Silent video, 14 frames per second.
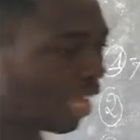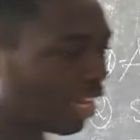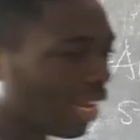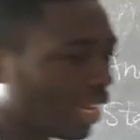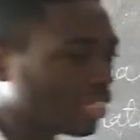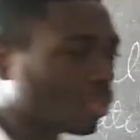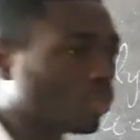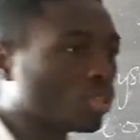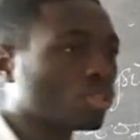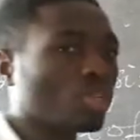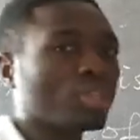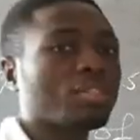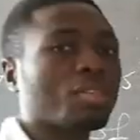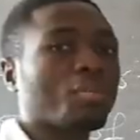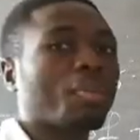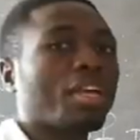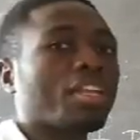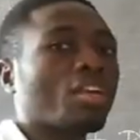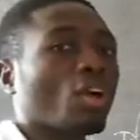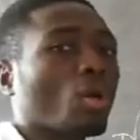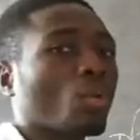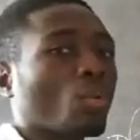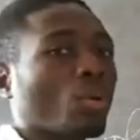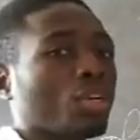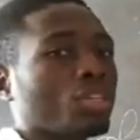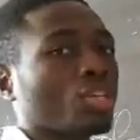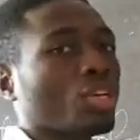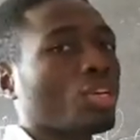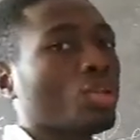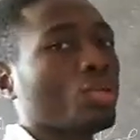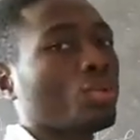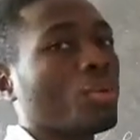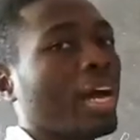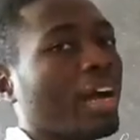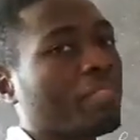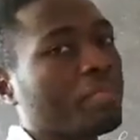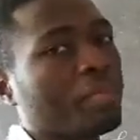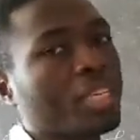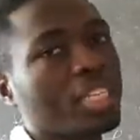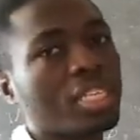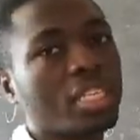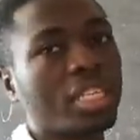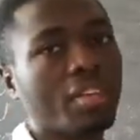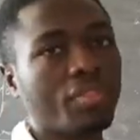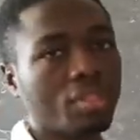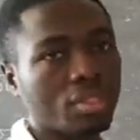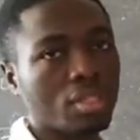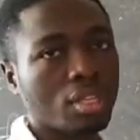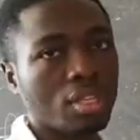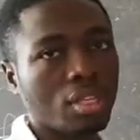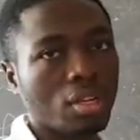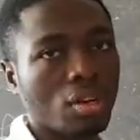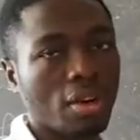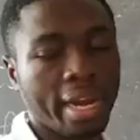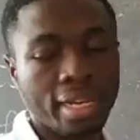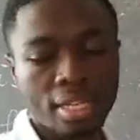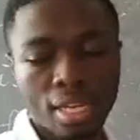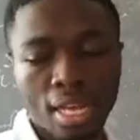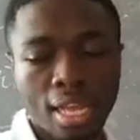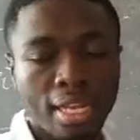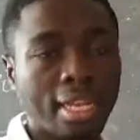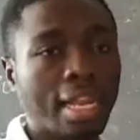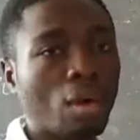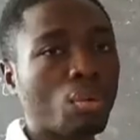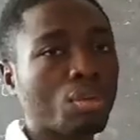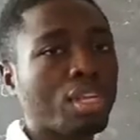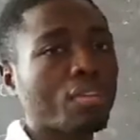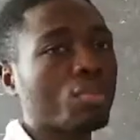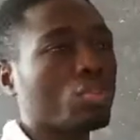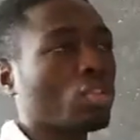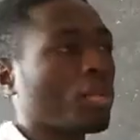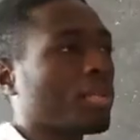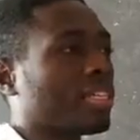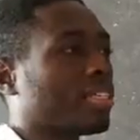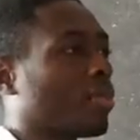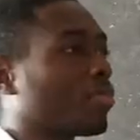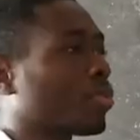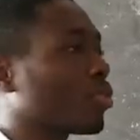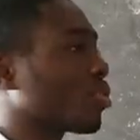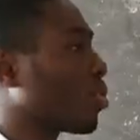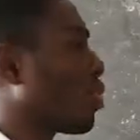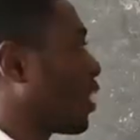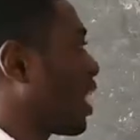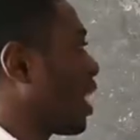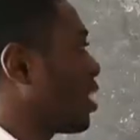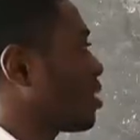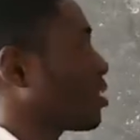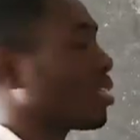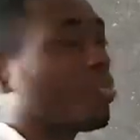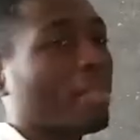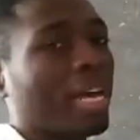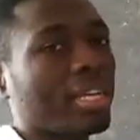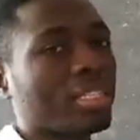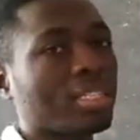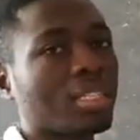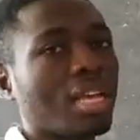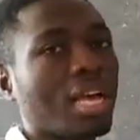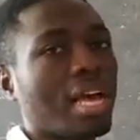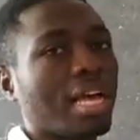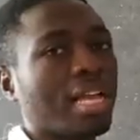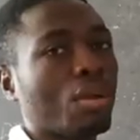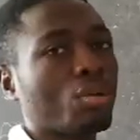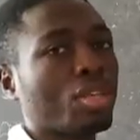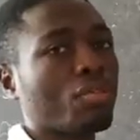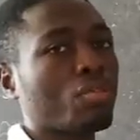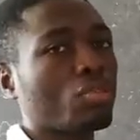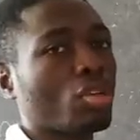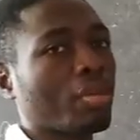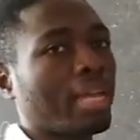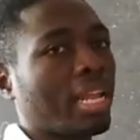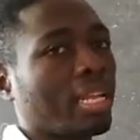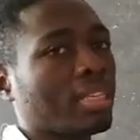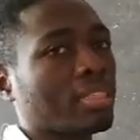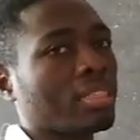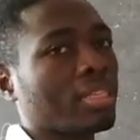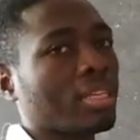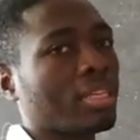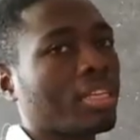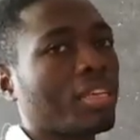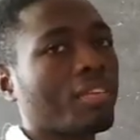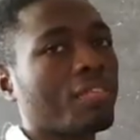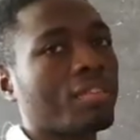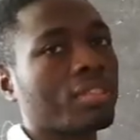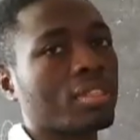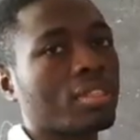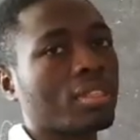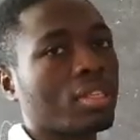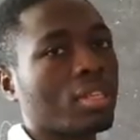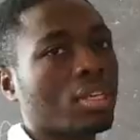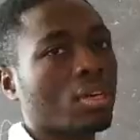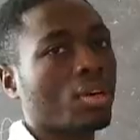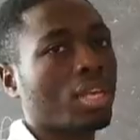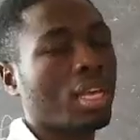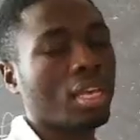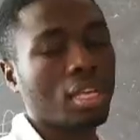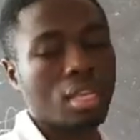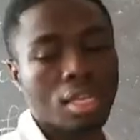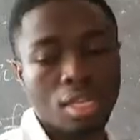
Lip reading: analyze equations depending on what you have been given. All right, then I will give you some examples of analysis in math, and I will give you some analysis in physics. Okay,